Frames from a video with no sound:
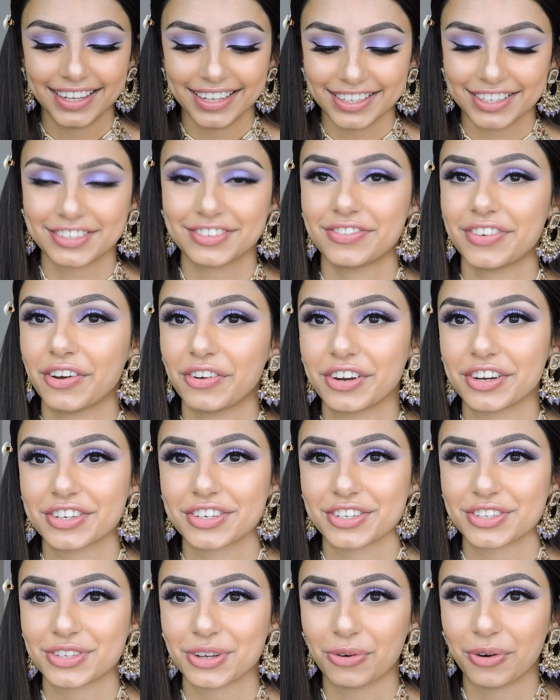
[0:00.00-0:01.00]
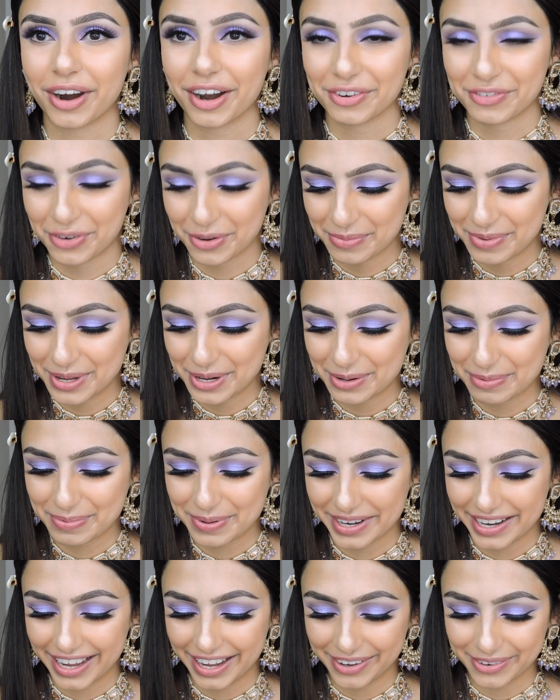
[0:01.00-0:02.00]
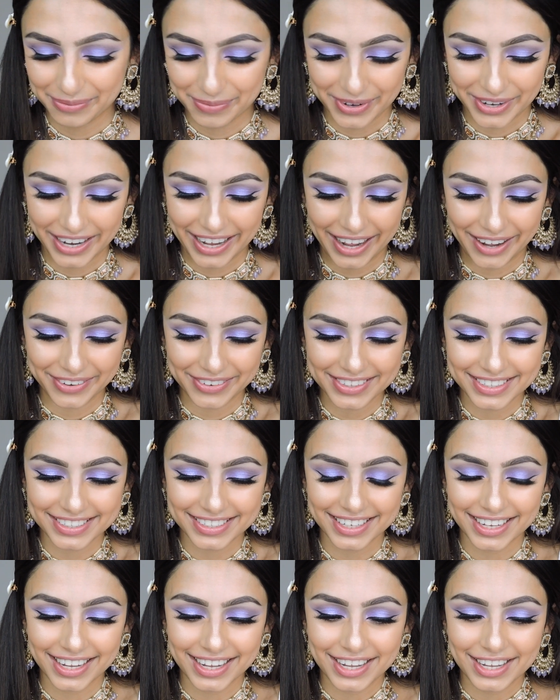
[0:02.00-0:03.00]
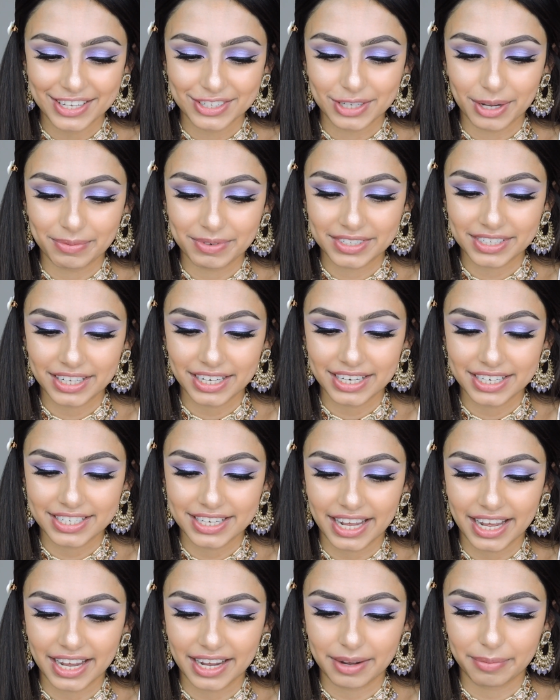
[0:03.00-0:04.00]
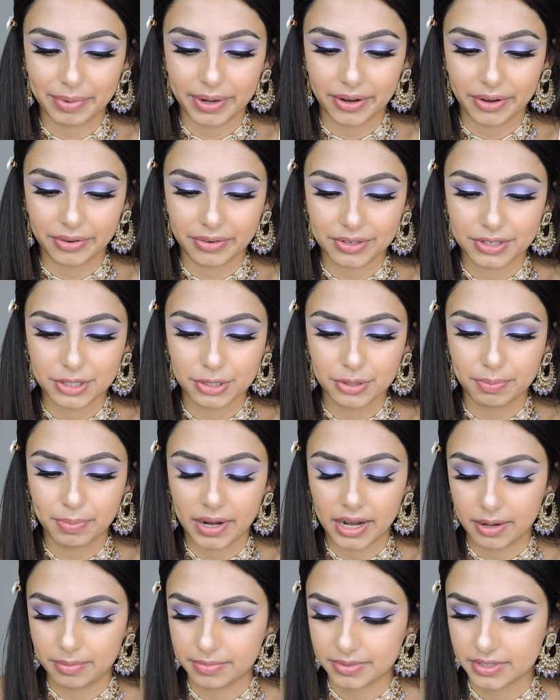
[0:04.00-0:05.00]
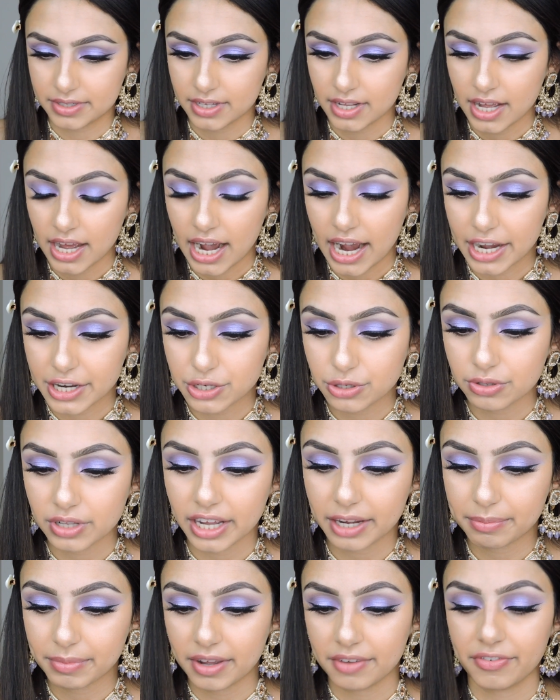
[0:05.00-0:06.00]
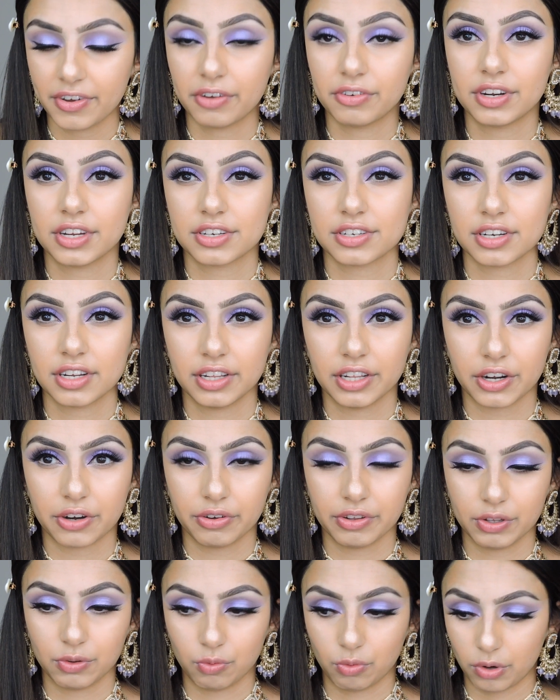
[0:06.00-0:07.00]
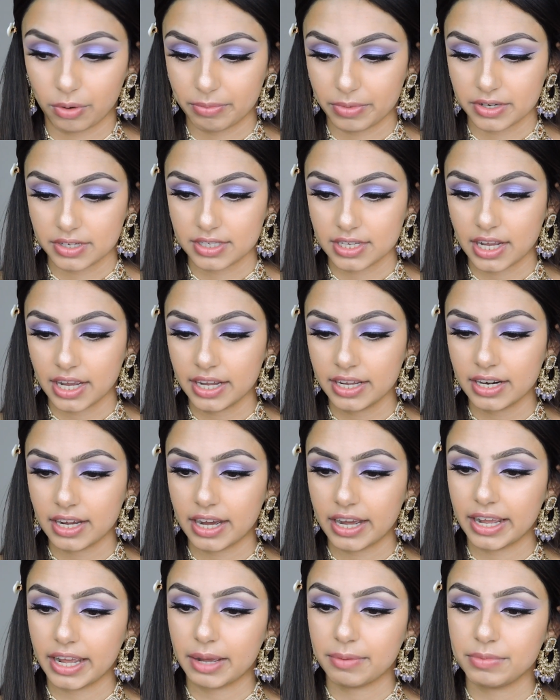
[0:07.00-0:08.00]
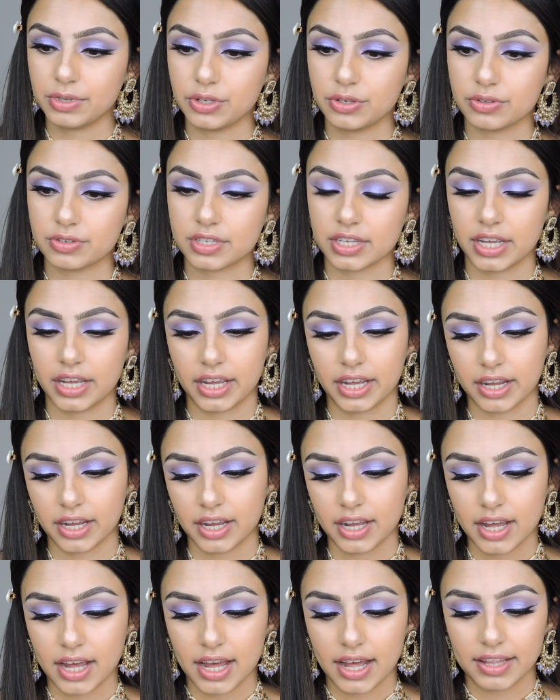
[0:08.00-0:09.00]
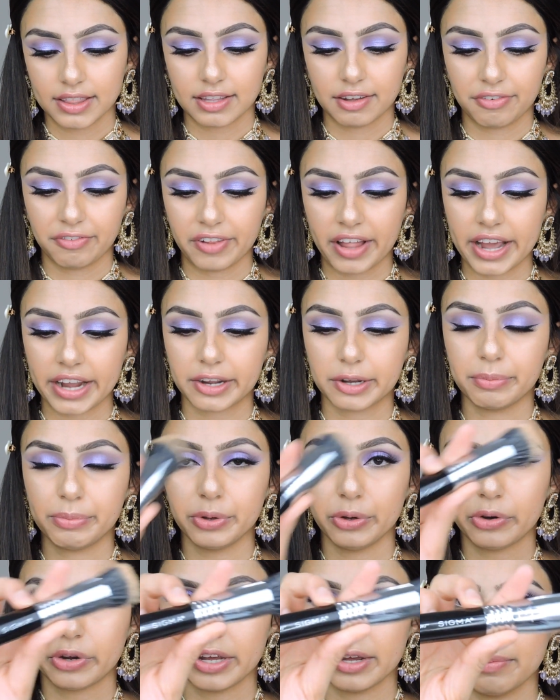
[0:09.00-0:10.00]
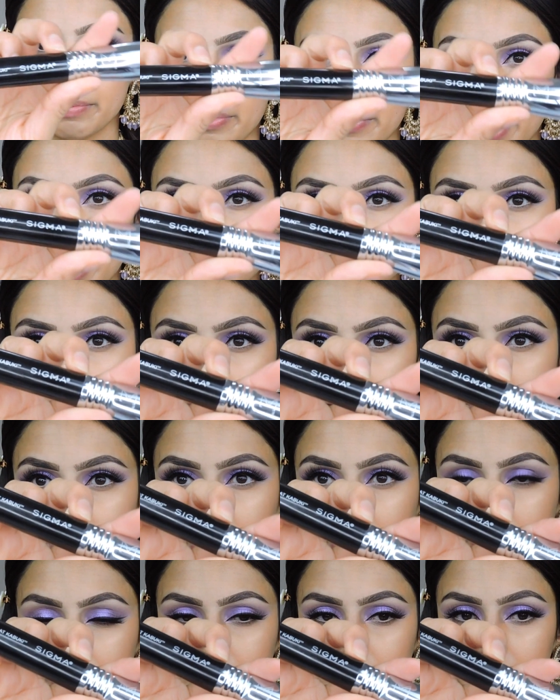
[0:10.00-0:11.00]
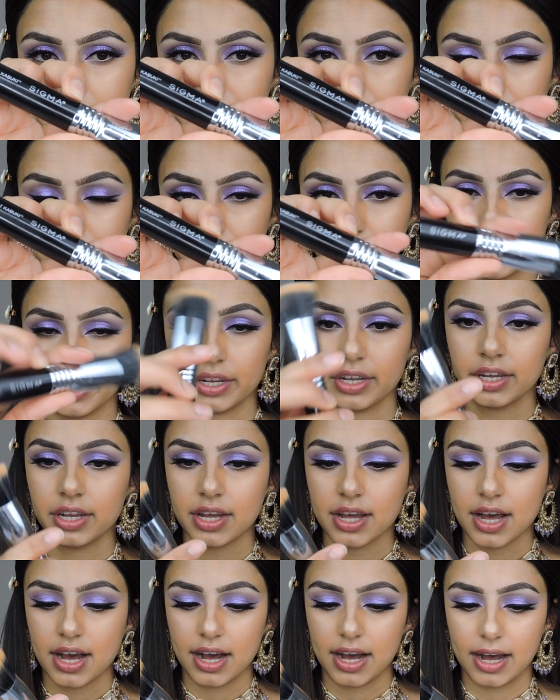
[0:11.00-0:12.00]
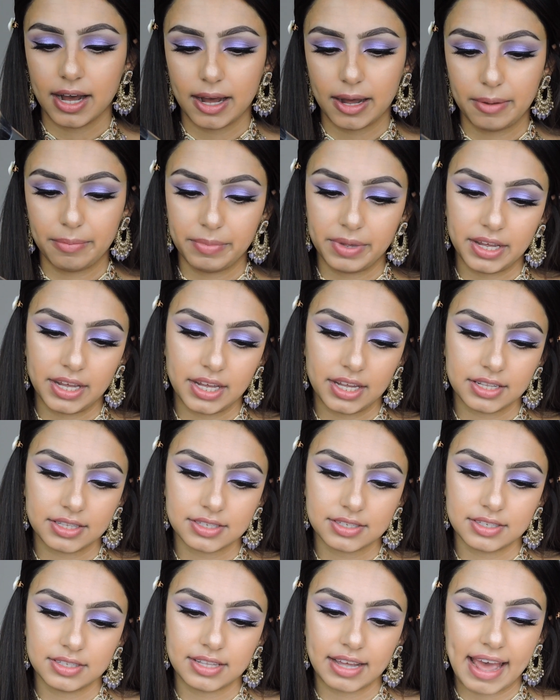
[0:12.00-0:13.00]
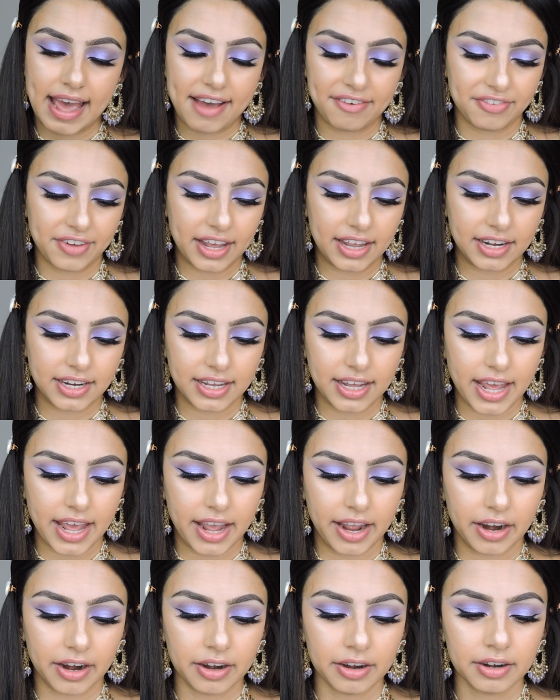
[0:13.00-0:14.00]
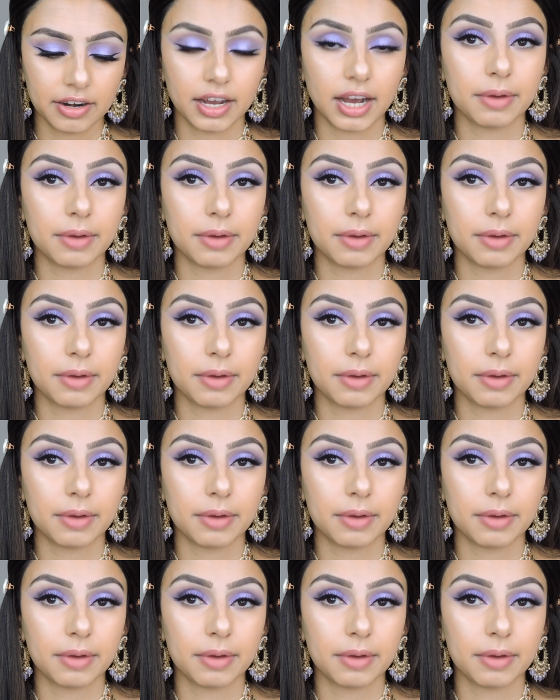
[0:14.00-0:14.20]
This foundation is so hard for me to pronounce. So I'm just going to take about 2 pumps. I do like my foundation a little on the warmer side. I am using the Flat Kabuki brush by Sigma Beauty. It's the F80 Air.